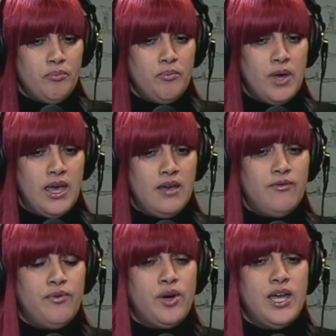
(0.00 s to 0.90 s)
and
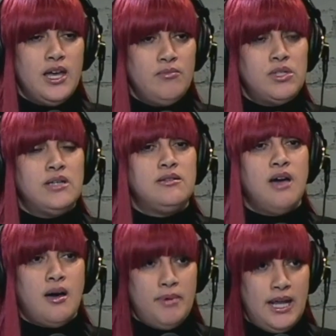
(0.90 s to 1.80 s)
for him to
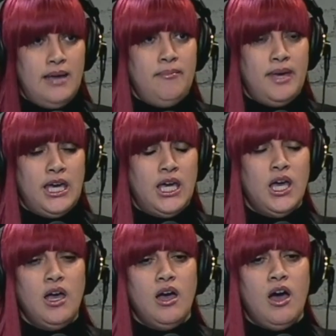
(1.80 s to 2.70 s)
dominate me,
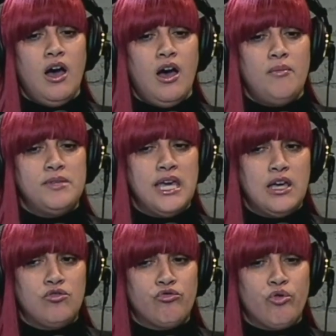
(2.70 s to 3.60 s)
take
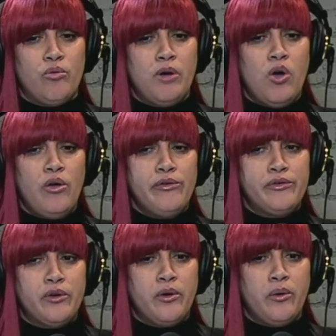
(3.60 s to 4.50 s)
control. But
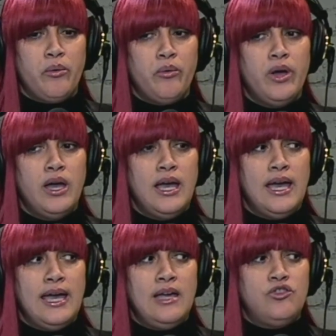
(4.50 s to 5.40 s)
also,
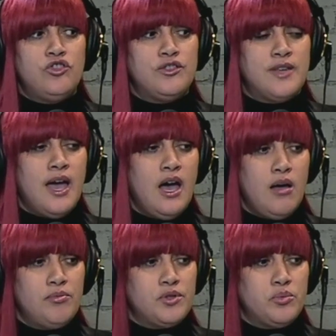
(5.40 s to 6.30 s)
it just
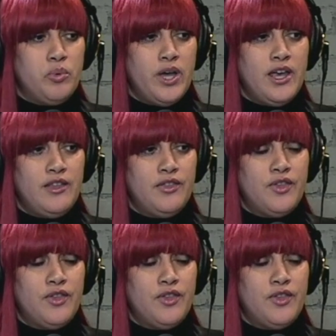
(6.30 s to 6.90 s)
helps with